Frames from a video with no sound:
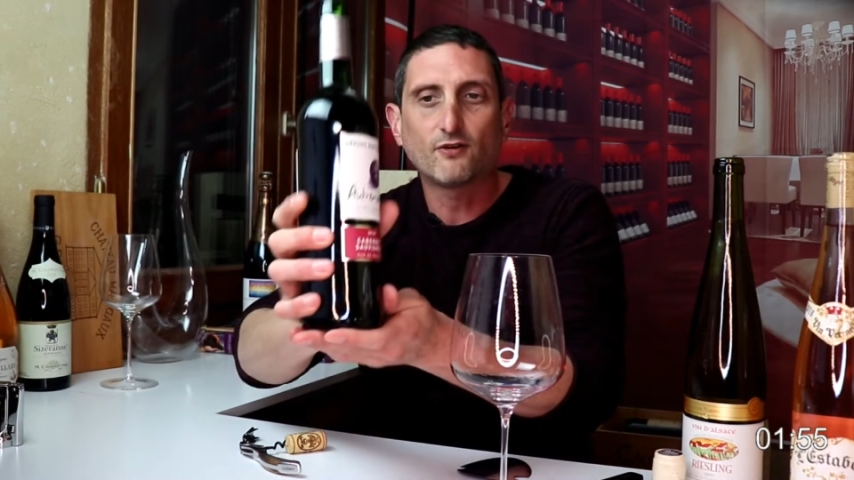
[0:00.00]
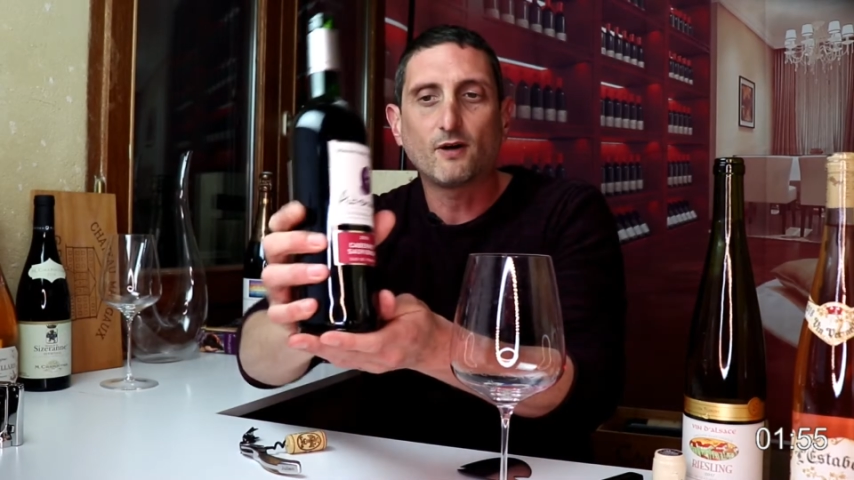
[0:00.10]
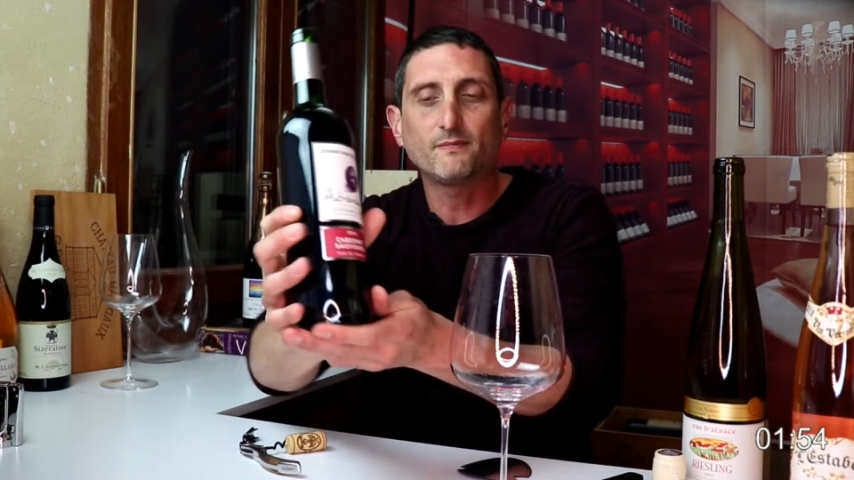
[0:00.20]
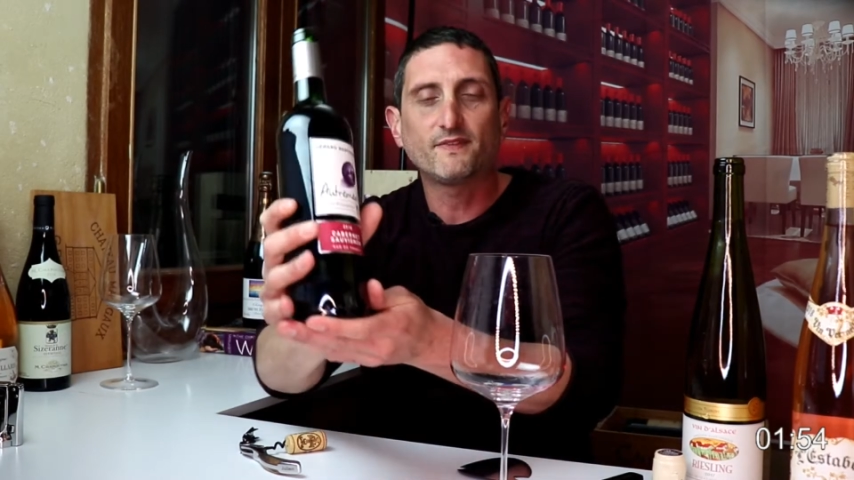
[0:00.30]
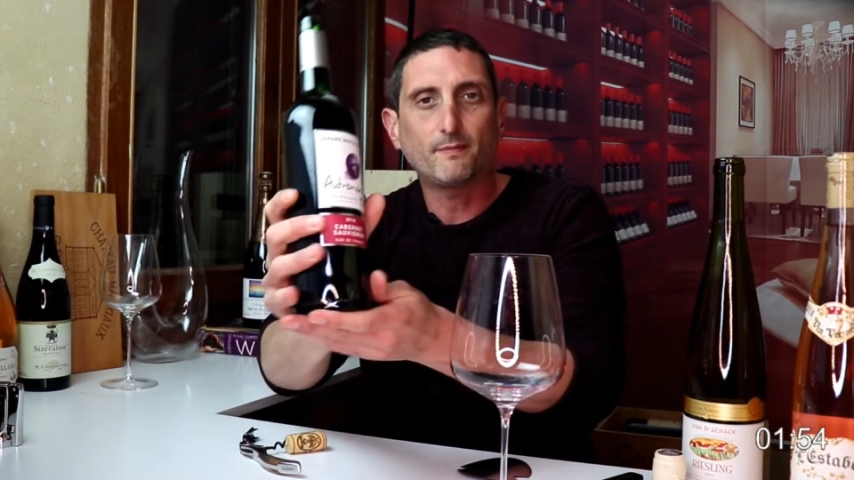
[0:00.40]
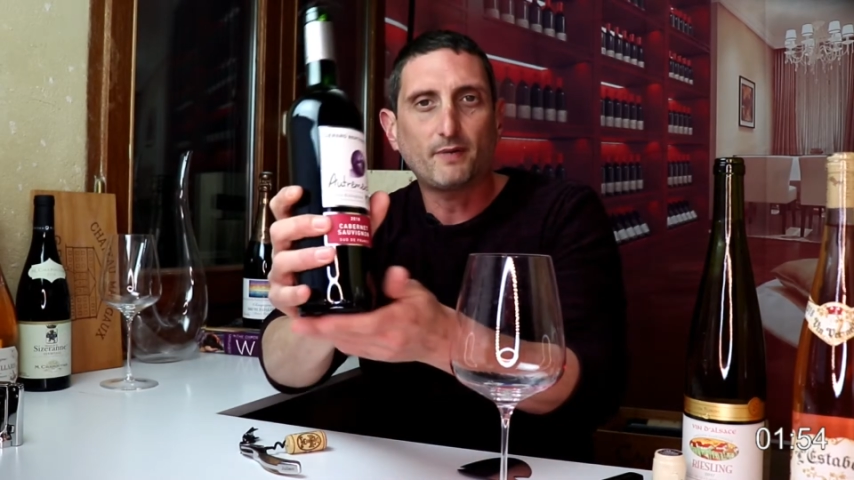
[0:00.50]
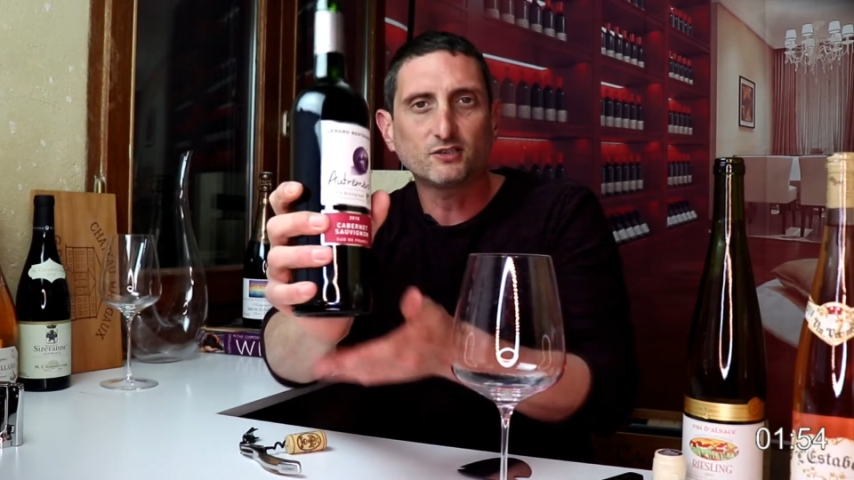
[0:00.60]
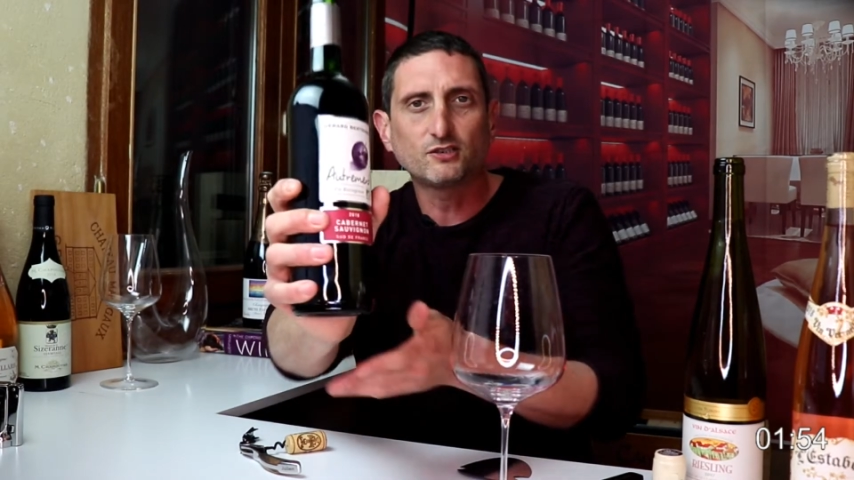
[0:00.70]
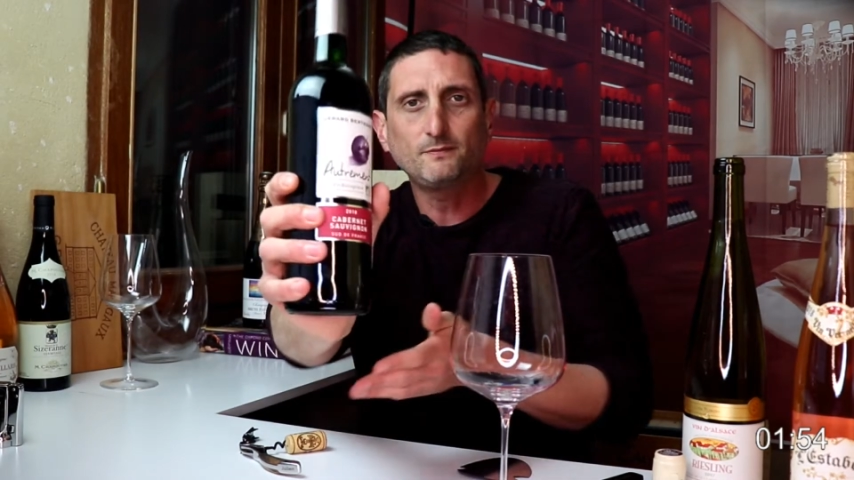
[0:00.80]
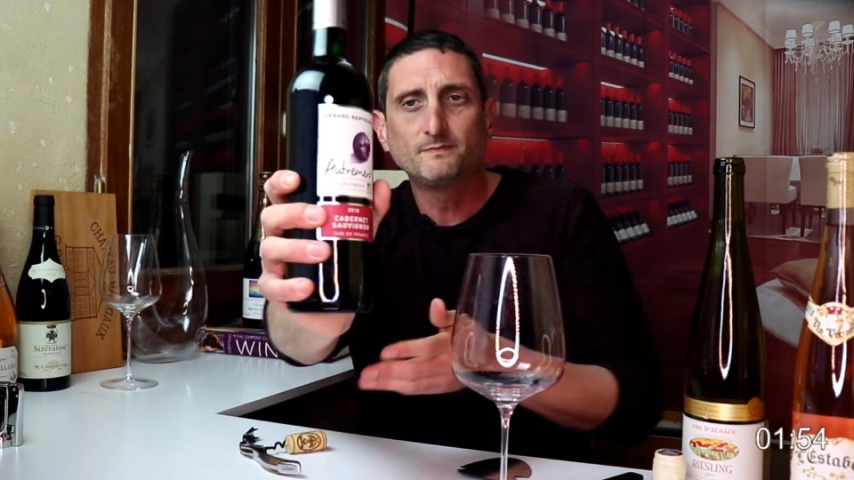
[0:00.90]
from the
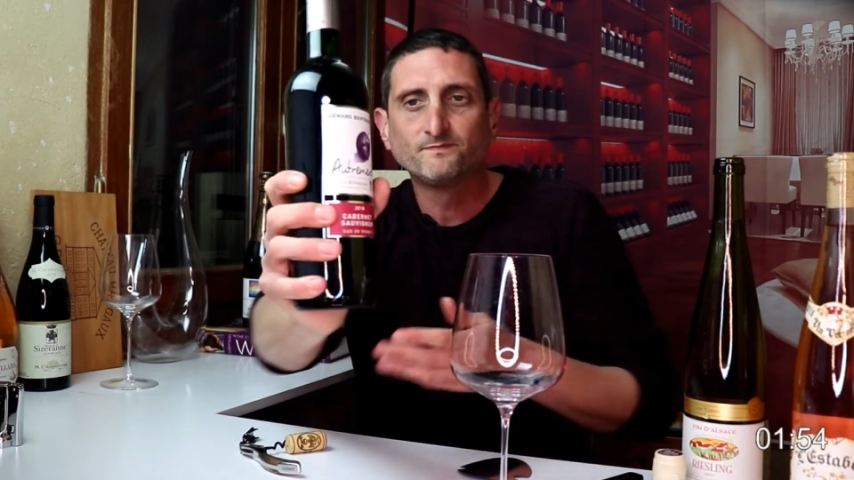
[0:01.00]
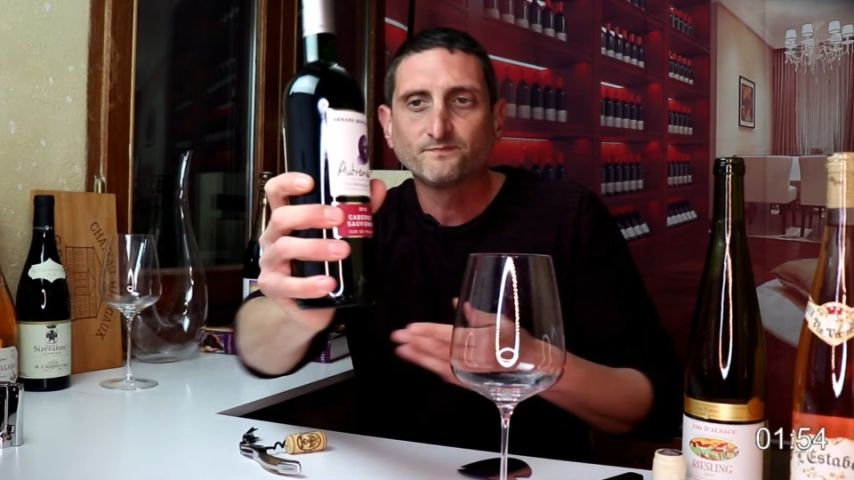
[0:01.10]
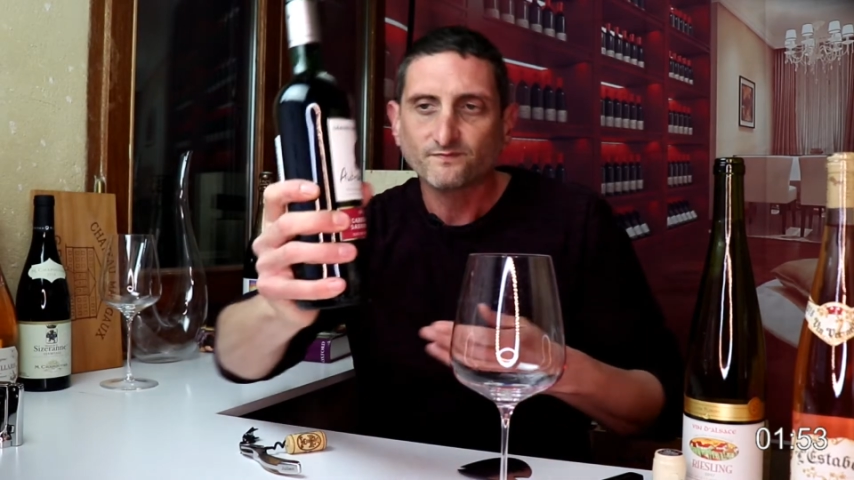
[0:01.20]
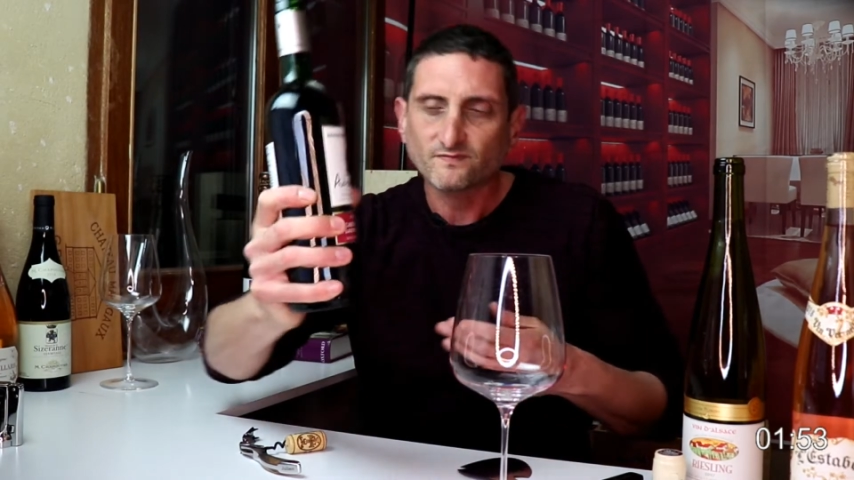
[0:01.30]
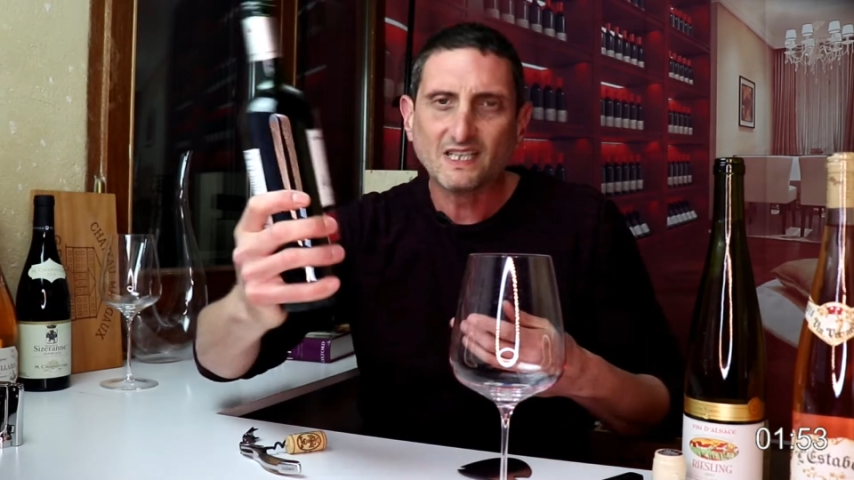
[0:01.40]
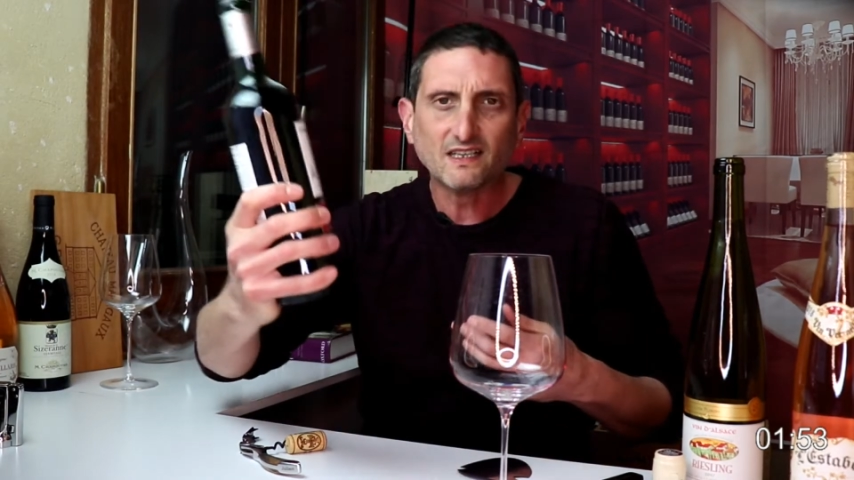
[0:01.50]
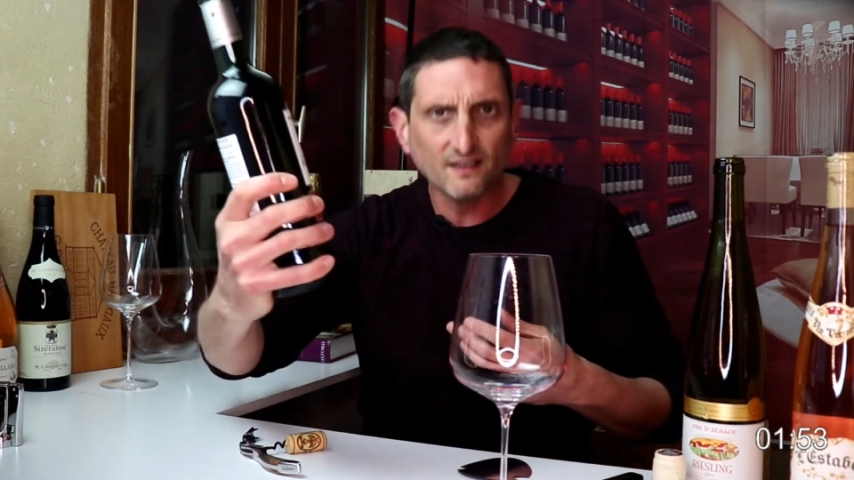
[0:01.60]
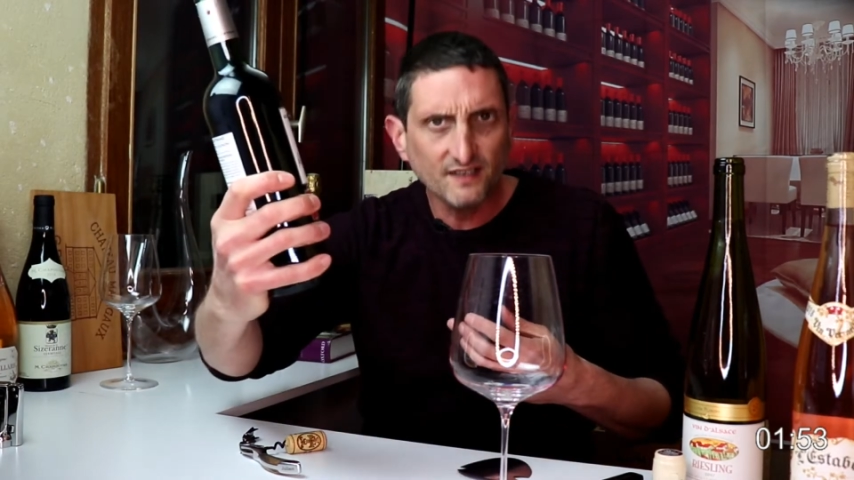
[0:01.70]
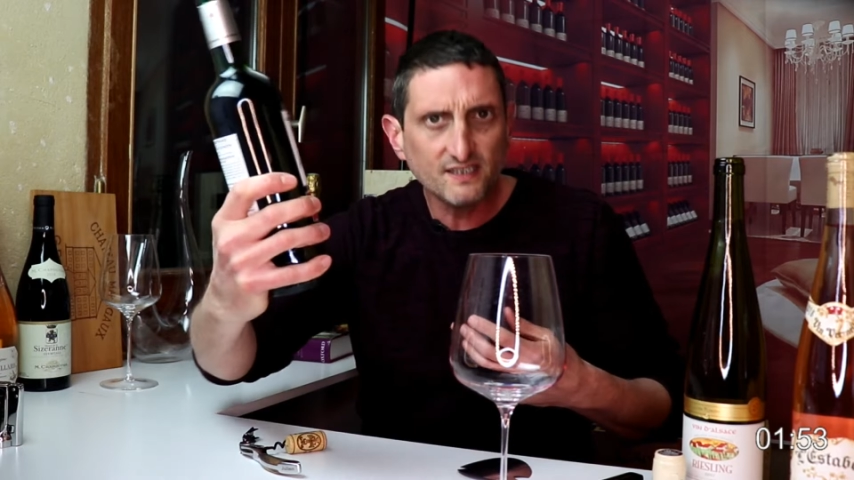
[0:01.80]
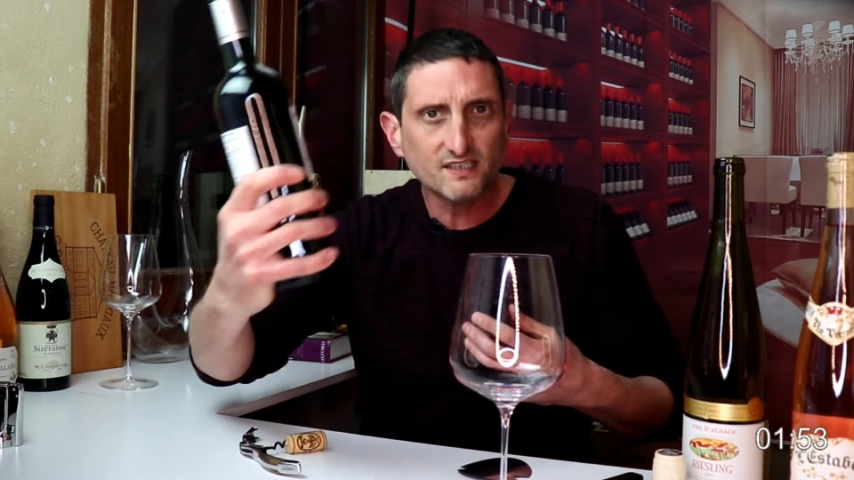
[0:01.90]
bottom.
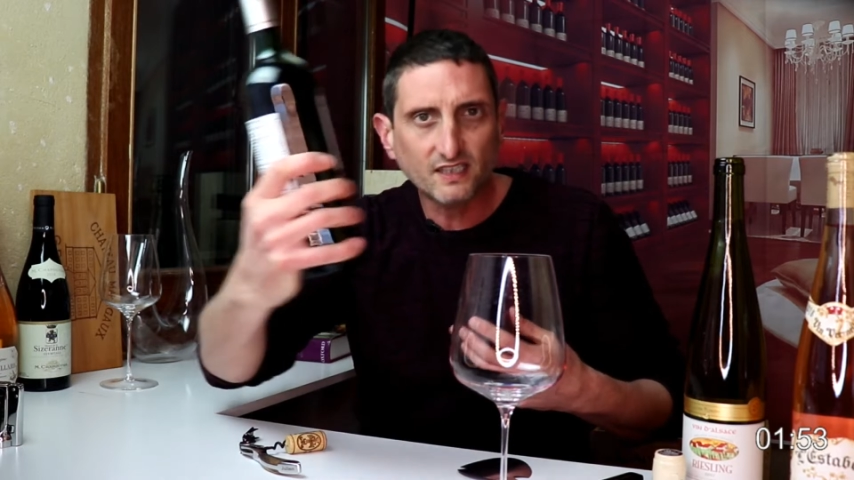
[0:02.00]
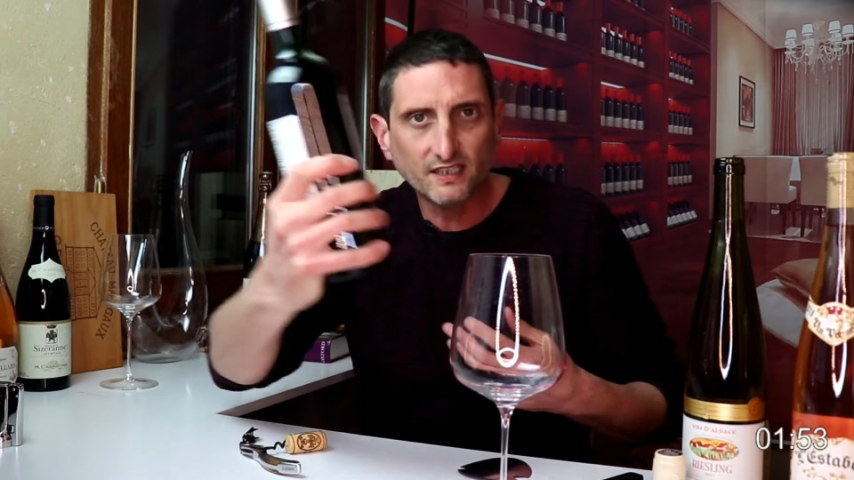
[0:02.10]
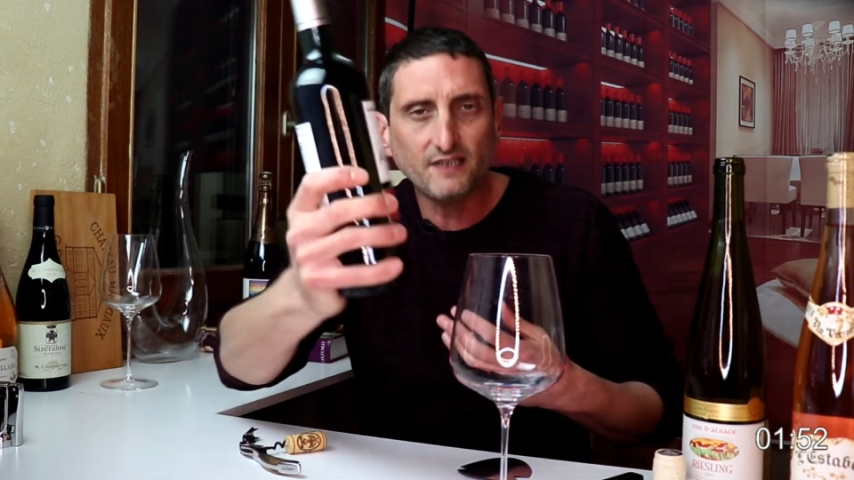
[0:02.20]
This